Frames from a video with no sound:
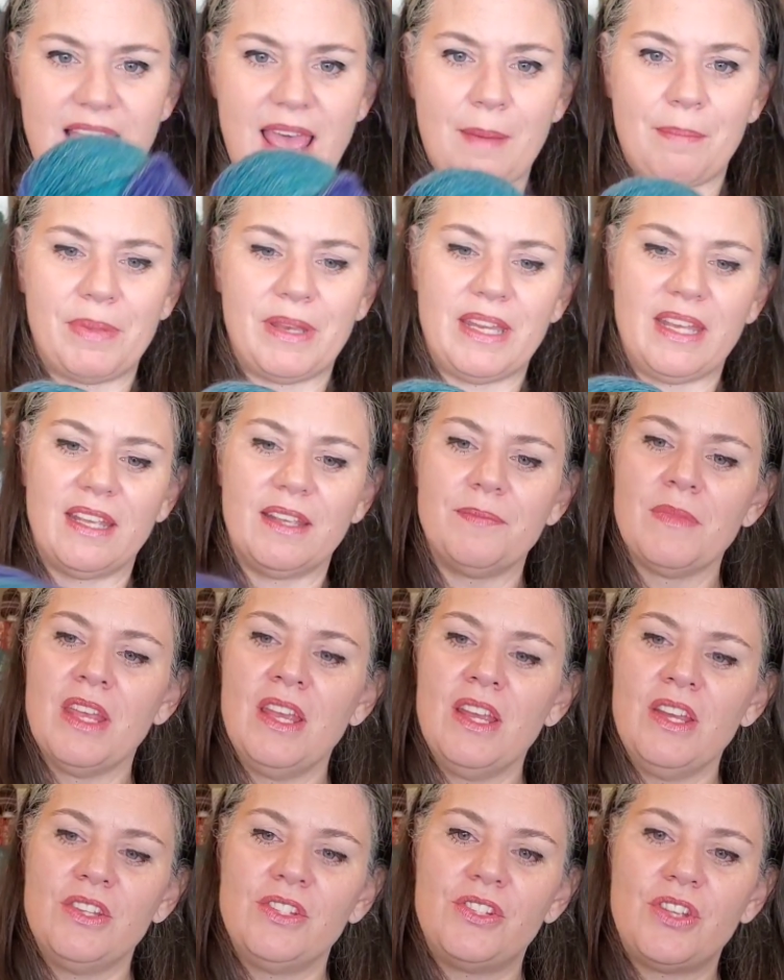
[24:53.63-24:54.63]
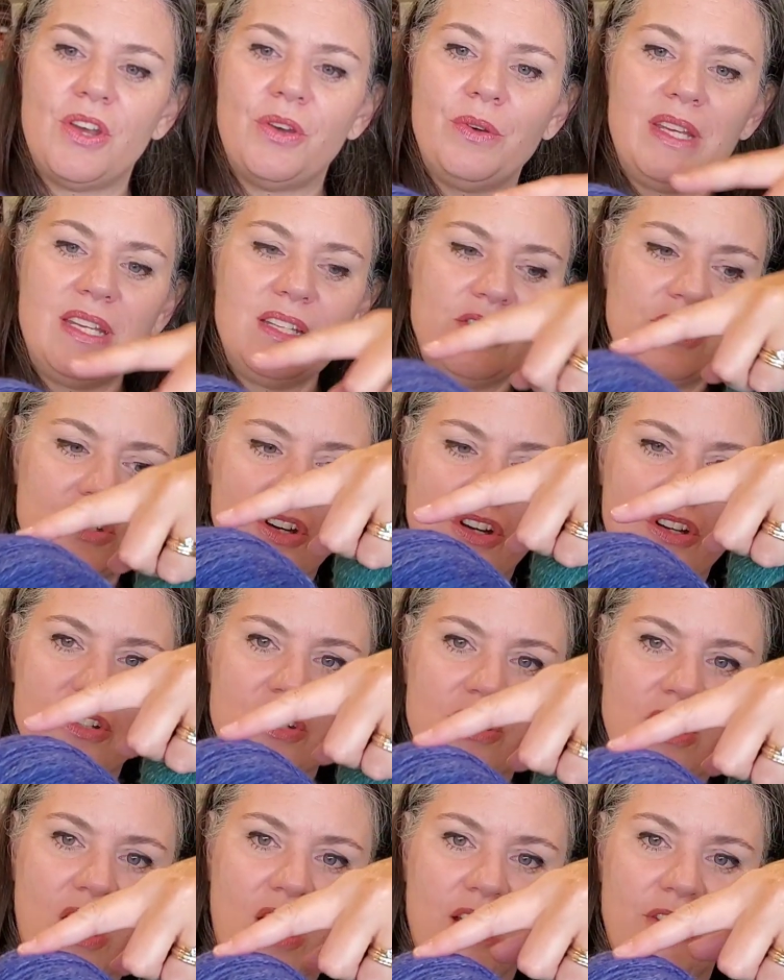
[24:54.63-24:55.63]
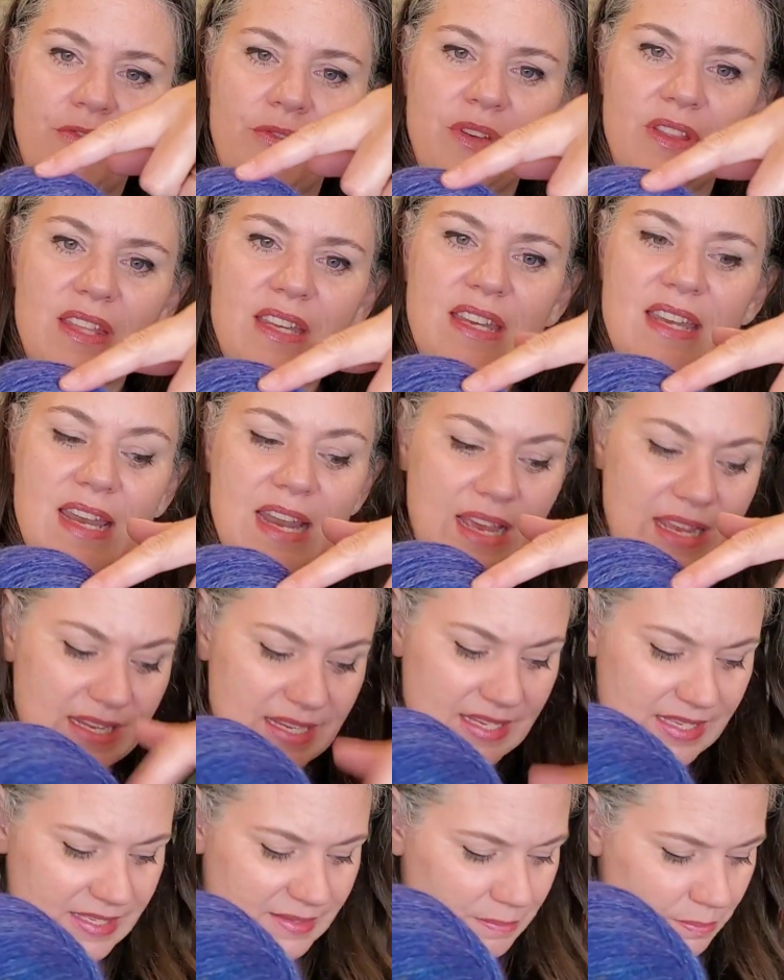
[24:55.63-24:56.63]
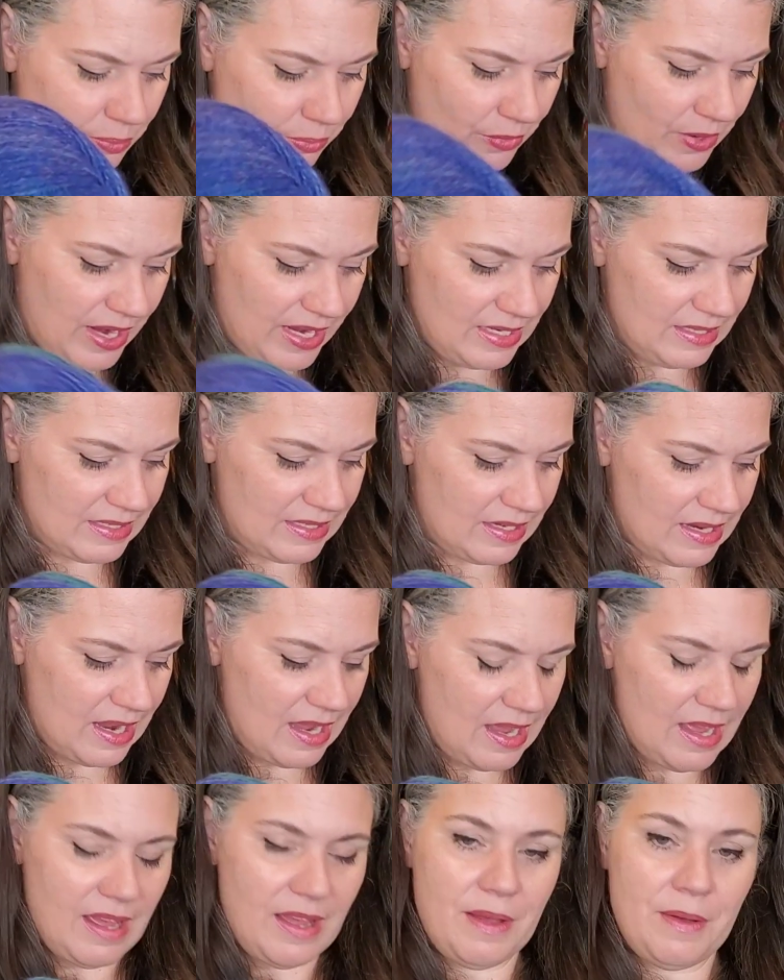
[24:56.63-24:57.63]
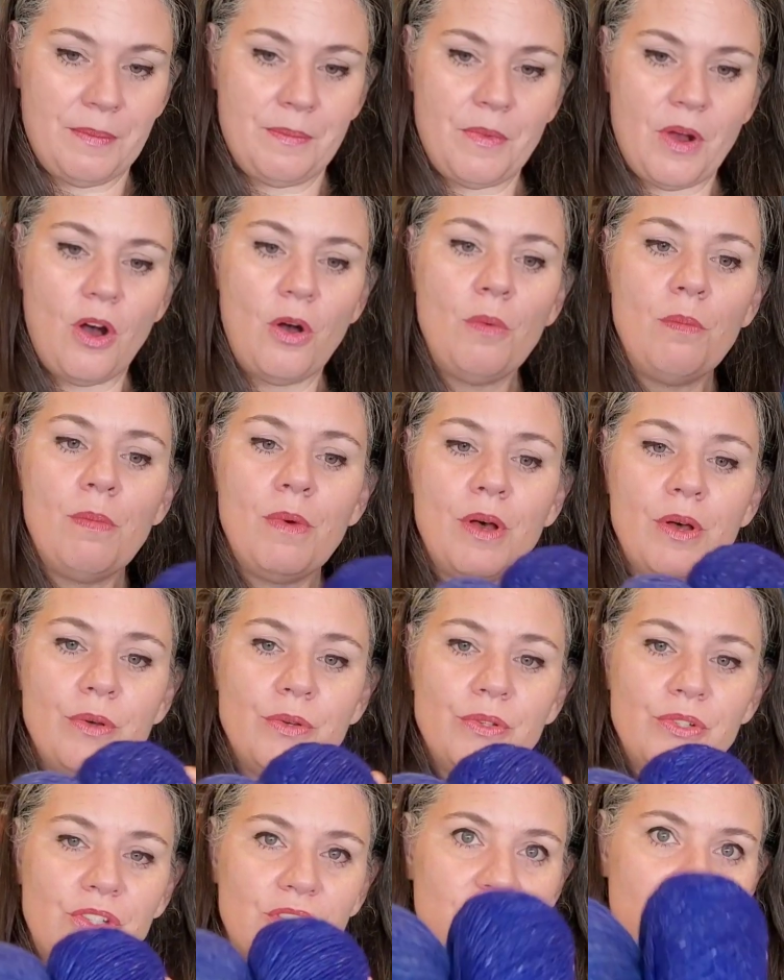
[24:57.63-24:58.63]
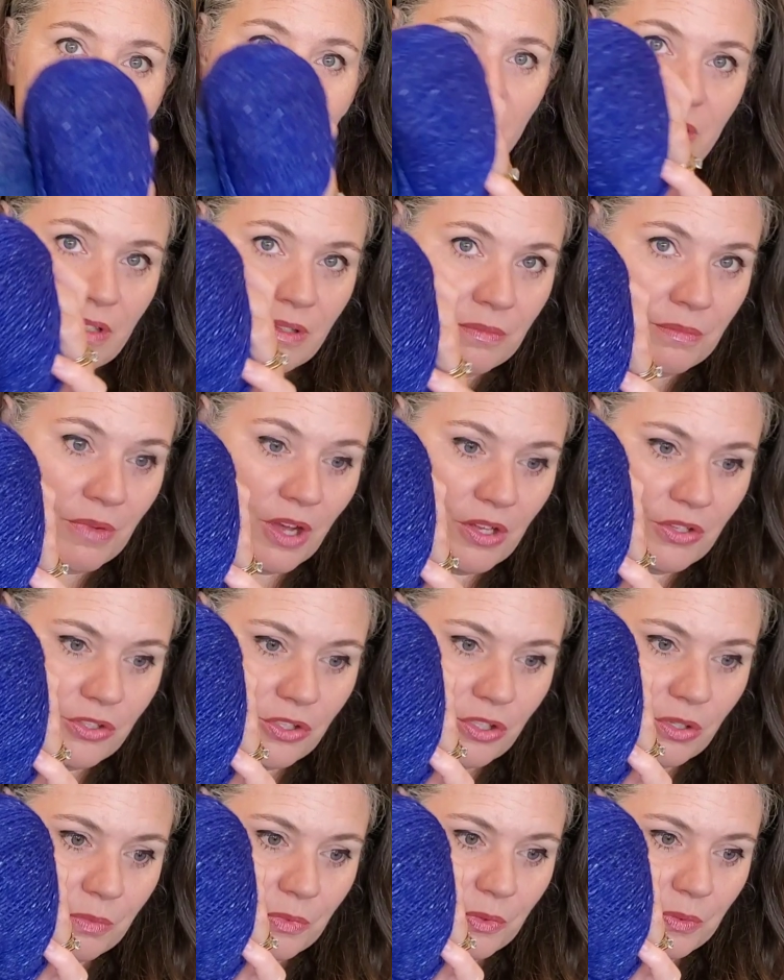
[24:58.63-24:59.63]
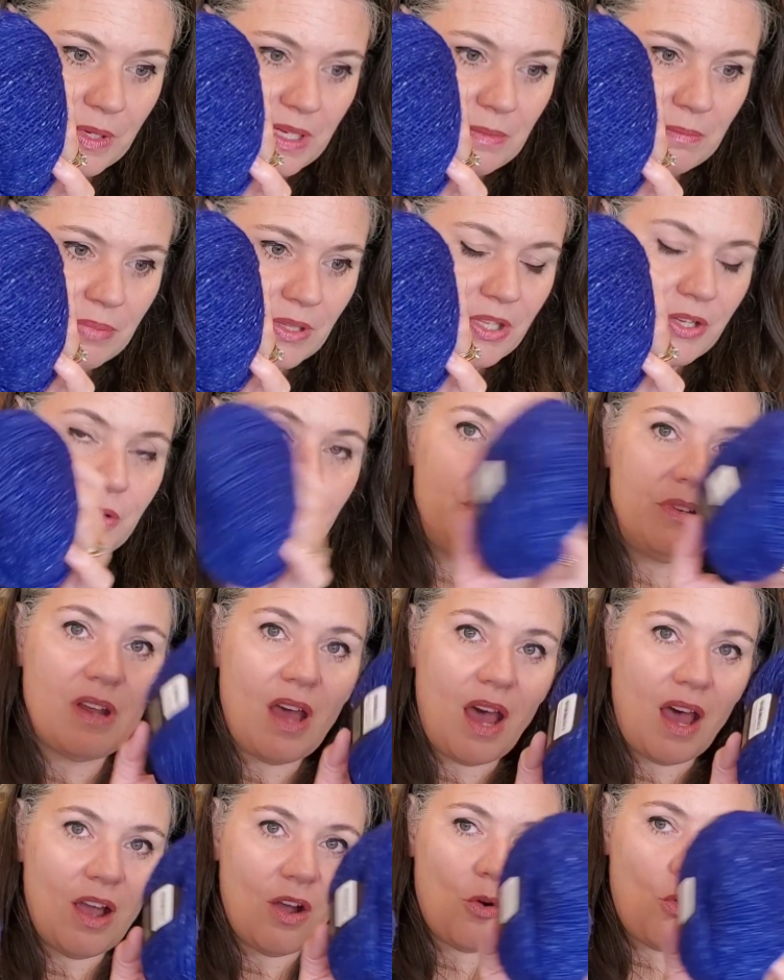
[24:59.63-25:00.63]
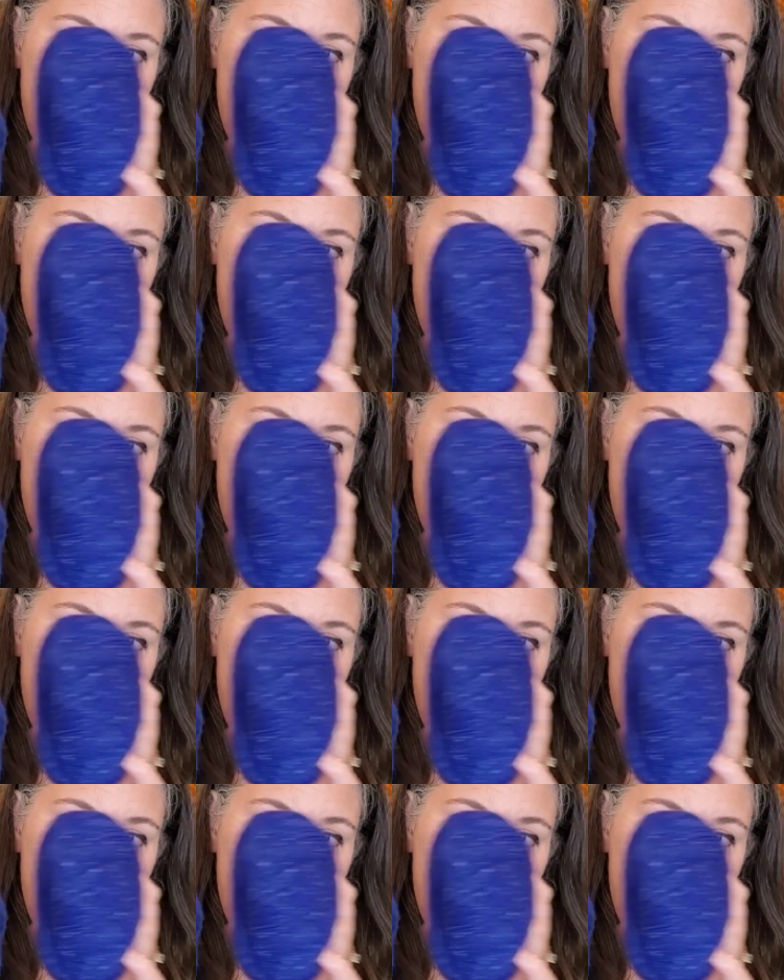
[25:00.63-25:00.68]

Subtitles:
happening. So it starts off with a nice bright, almost ultramarine blue, not